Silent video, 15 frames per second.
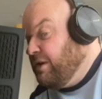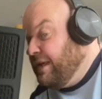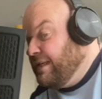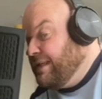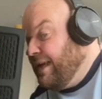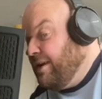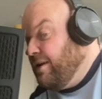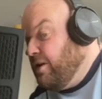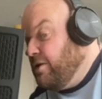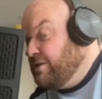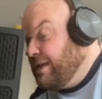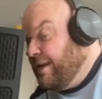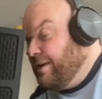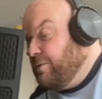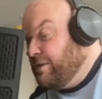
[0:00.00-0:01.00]
You can
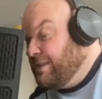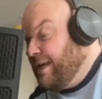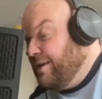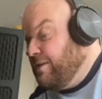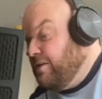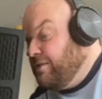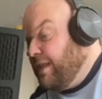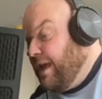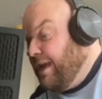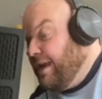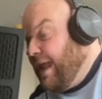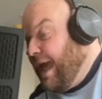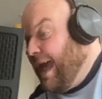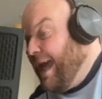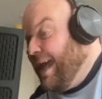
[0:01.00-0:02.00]
download, and it will download
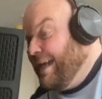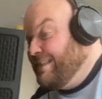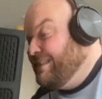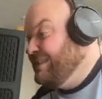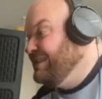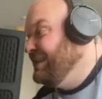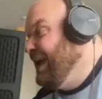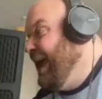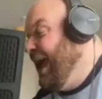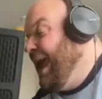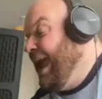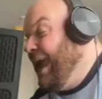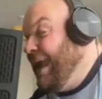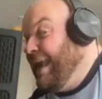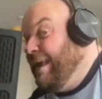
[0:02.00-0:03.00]
then as
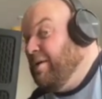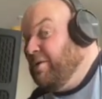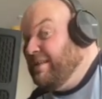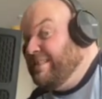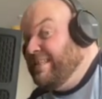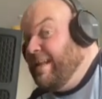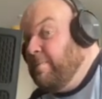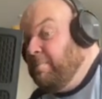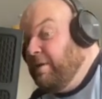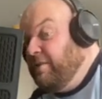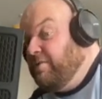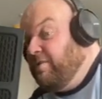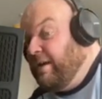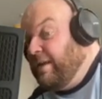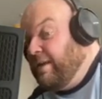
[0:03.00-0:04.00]
an
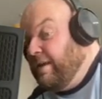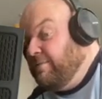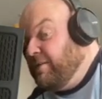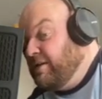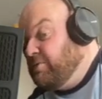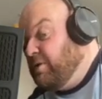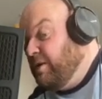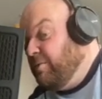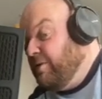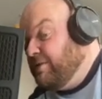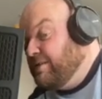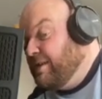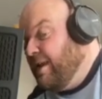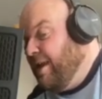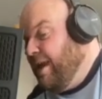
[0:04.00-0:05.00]
MP3 if that's what you
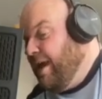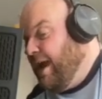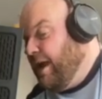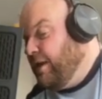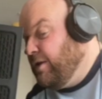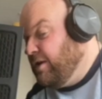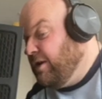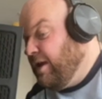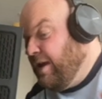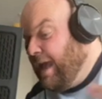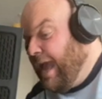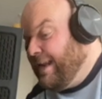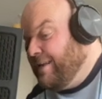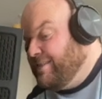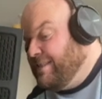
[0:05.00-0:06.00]
want, and you can
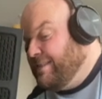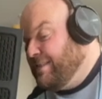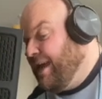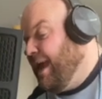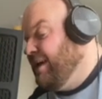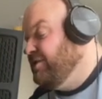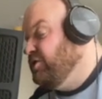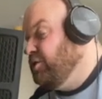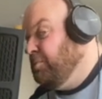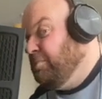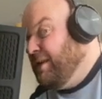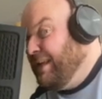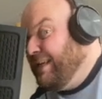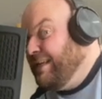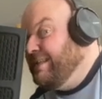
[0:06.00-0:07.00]
edit it as you
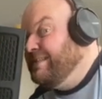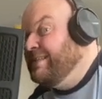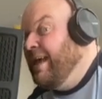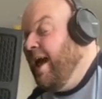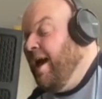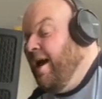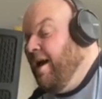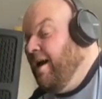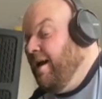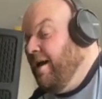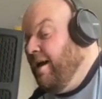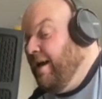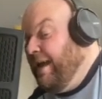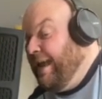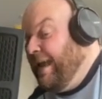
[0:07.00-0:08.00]
please
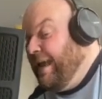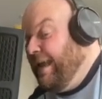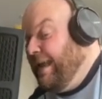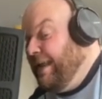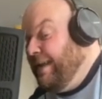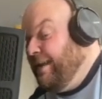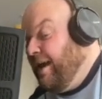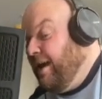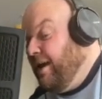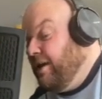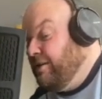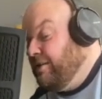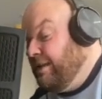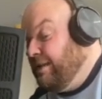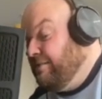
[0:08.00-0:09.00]
in
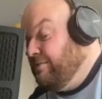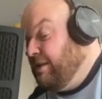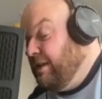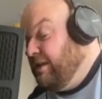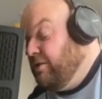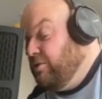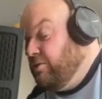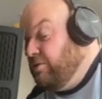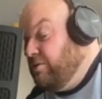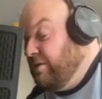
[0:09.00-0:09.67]
your